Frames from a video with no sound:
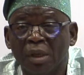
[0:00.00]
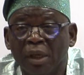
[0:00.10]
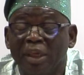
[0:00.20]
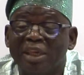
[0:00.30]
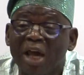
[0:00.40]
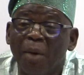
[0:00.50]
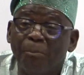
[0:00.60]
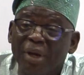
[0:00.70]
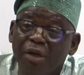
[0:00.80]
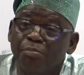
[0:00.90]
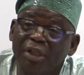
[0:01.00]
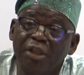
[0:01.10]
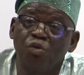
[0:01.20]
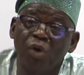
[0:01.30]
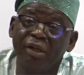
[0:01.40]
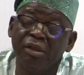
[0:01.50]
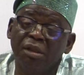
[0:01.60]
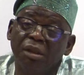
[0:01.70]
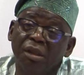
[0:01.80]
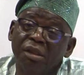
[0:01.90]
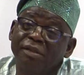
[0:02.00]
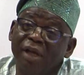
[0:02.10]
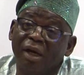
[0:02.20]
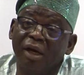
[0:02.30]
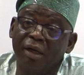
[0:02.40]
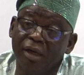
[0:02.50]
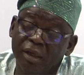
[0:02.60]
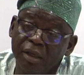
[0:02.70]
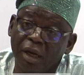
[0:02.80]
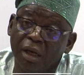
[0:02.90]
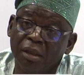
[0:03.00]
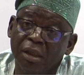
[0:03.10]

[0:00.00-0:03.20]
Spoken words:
He campaigned particularly in Sankara area.